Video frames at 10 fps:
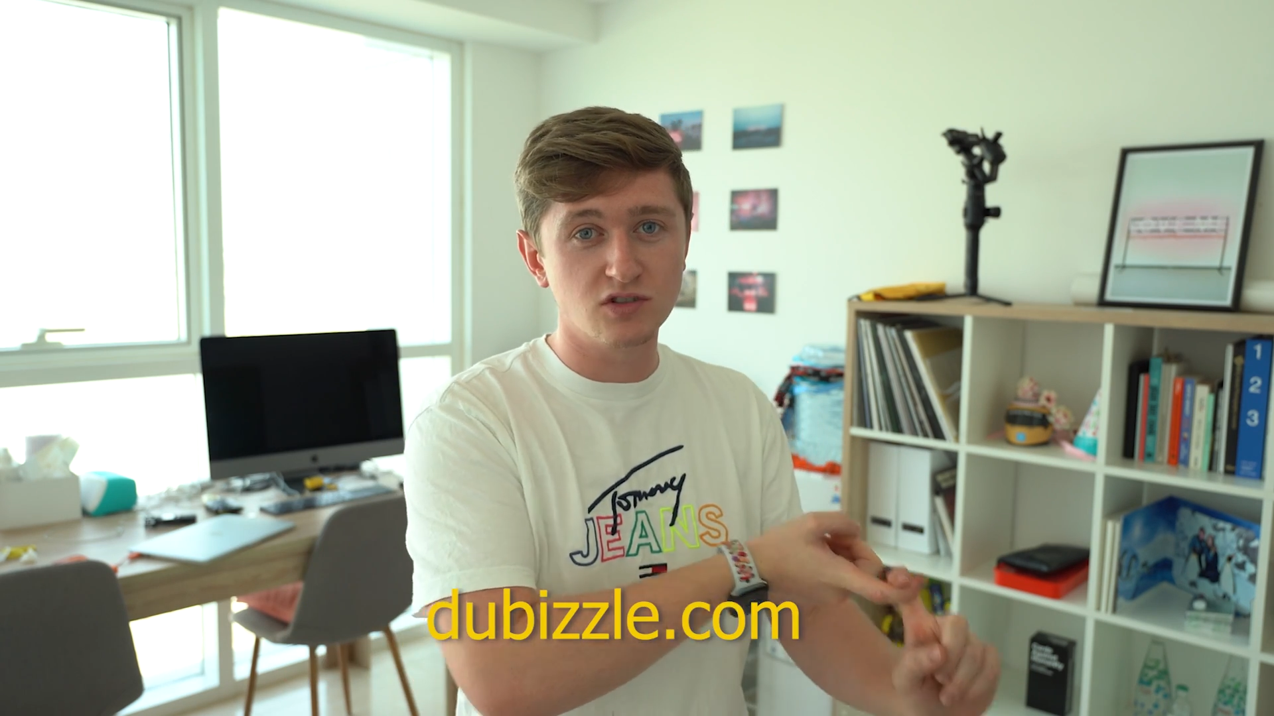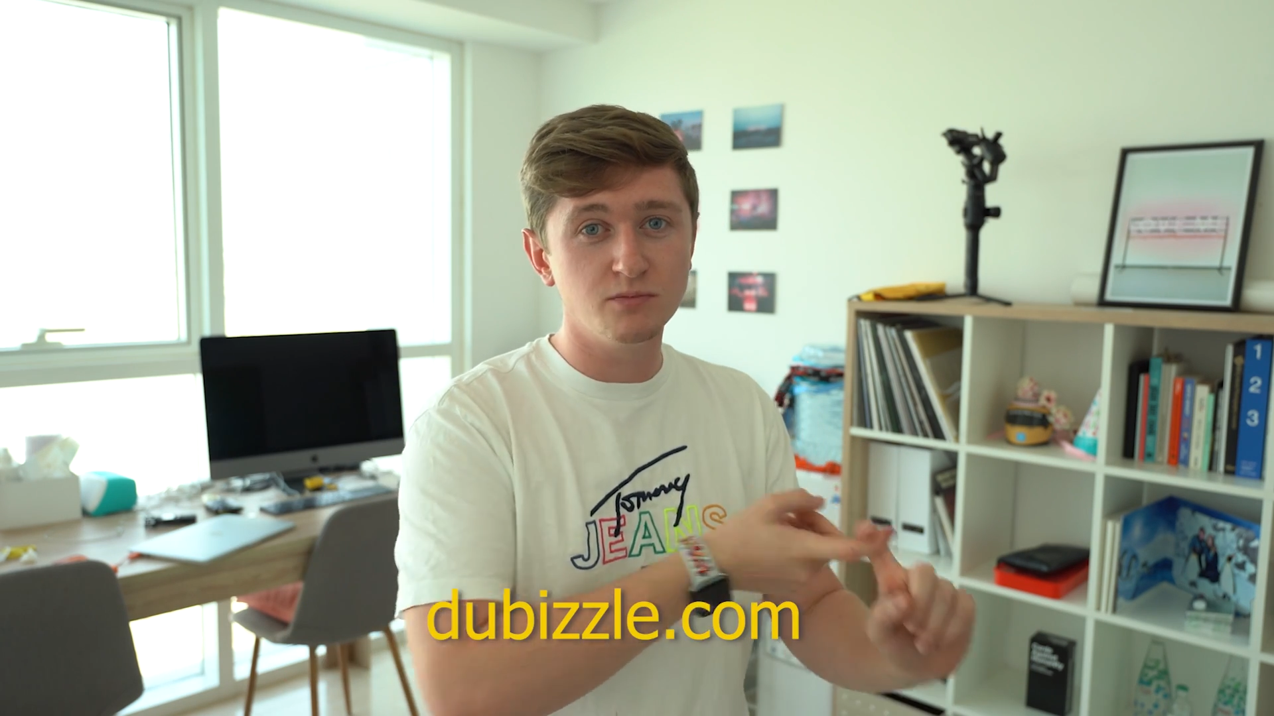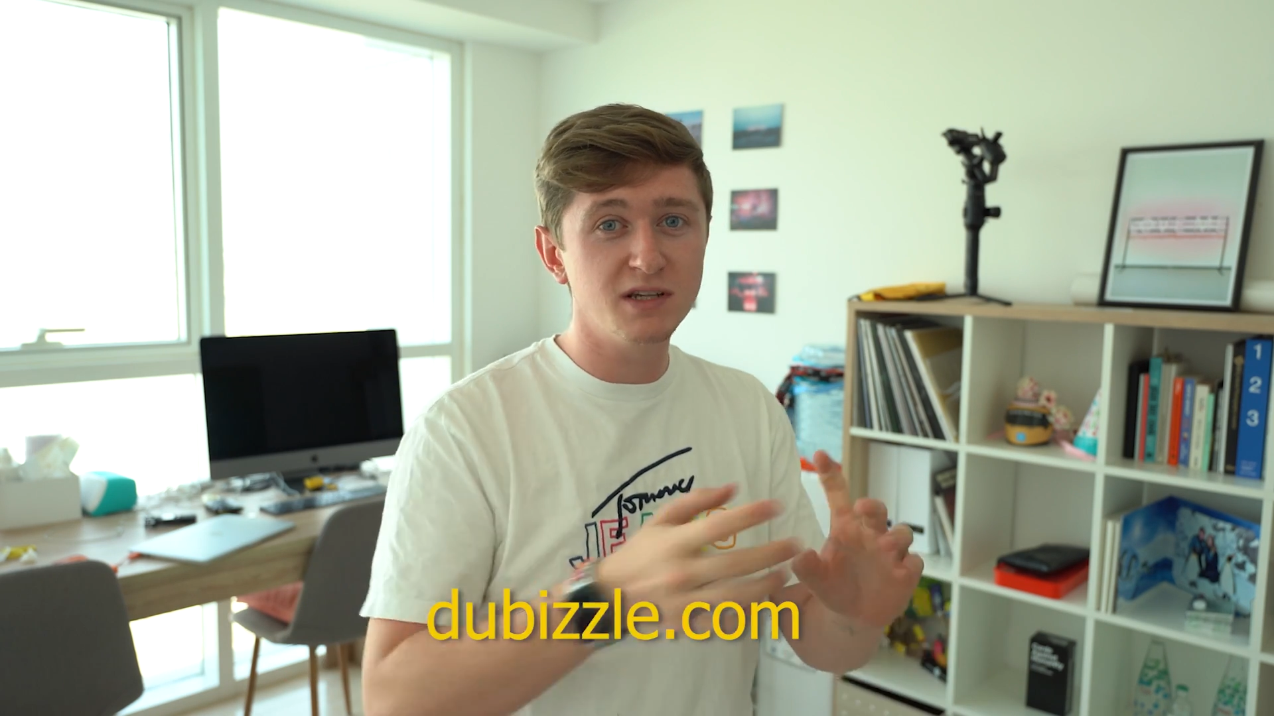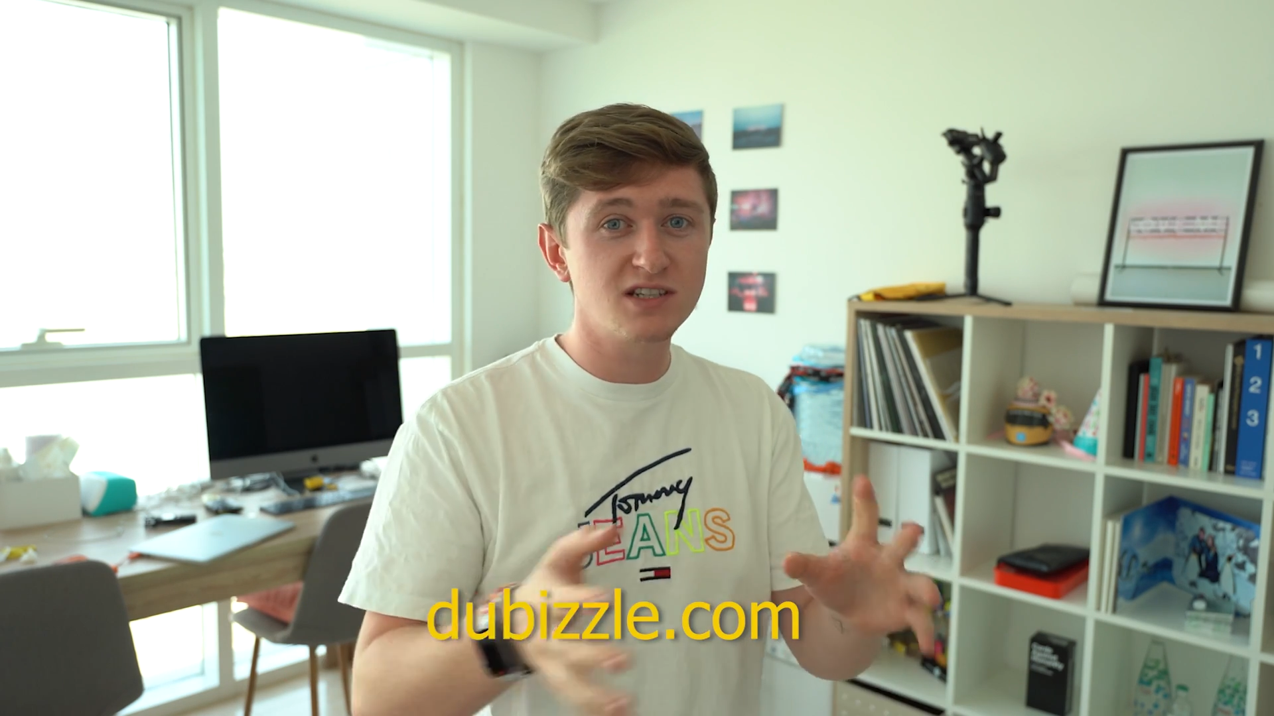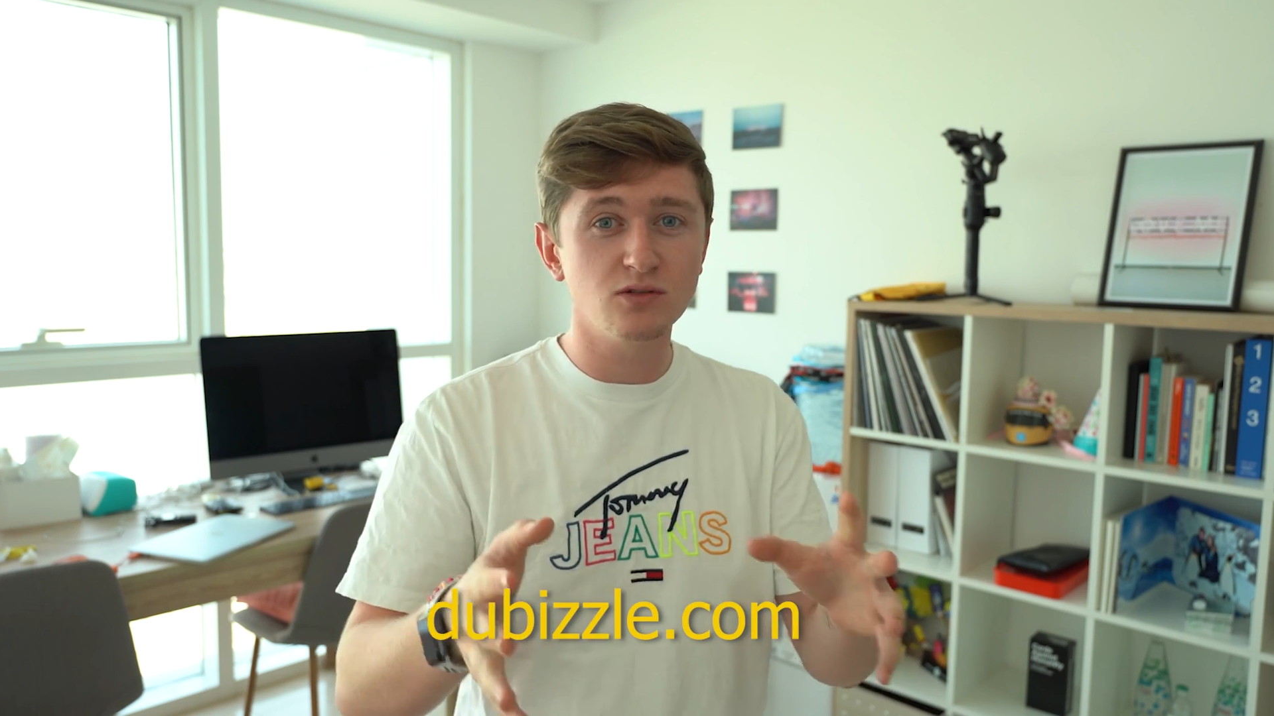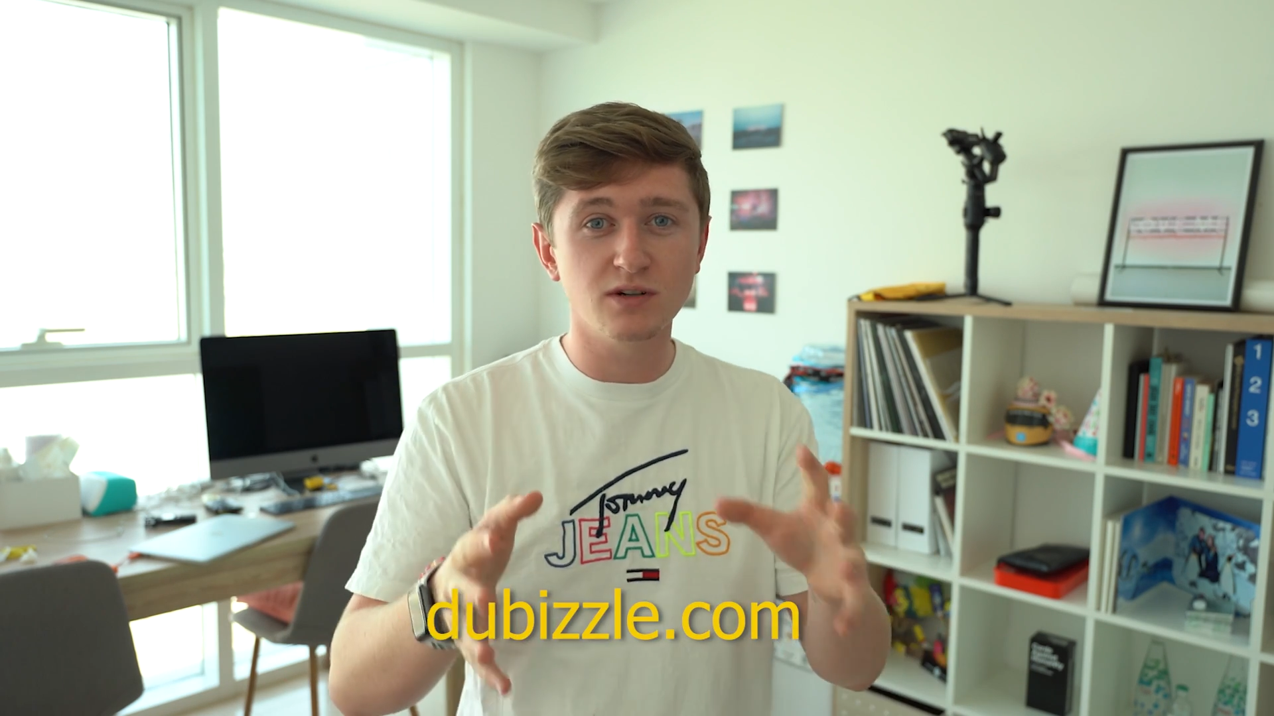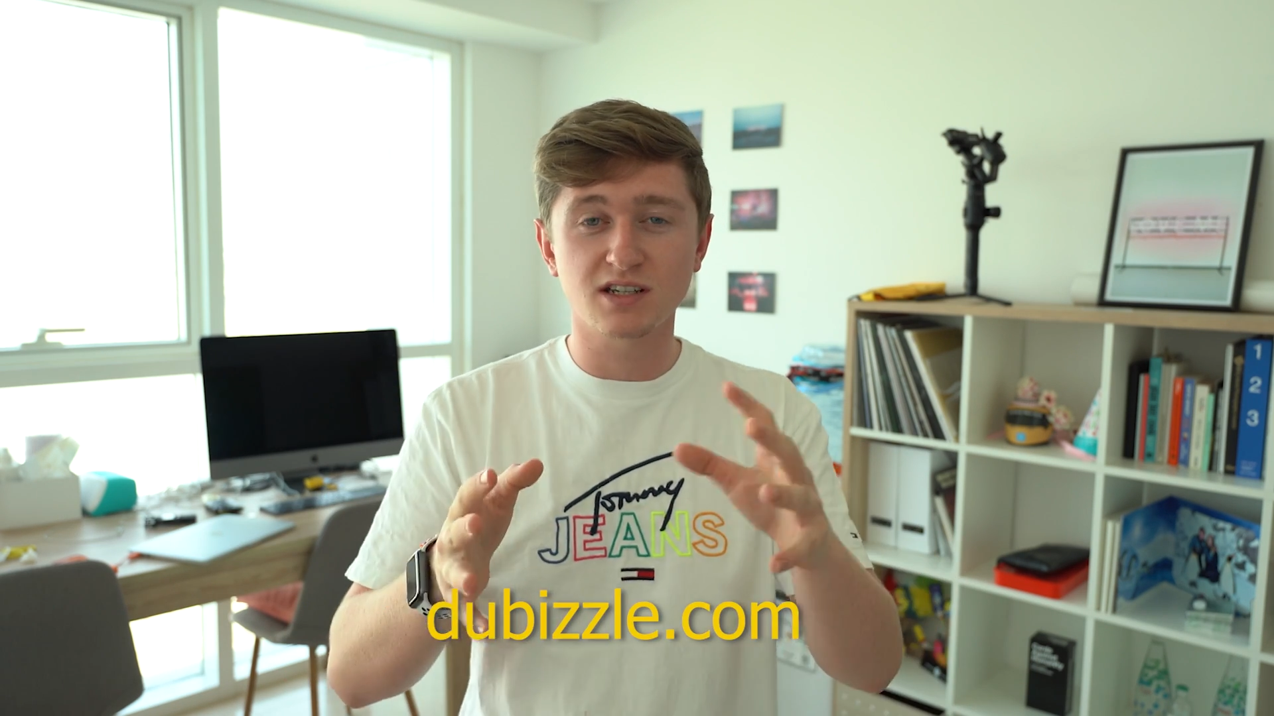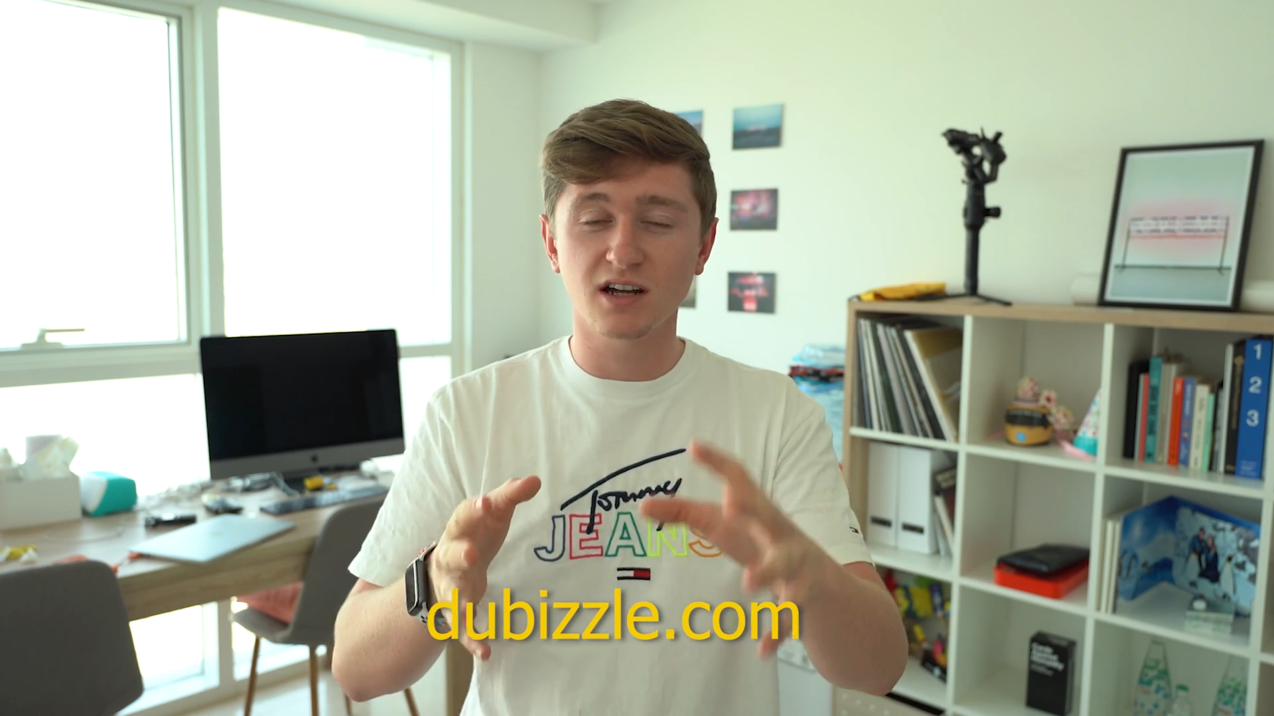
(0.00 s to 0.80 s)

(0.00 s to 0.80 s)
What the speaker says: Dubizzle is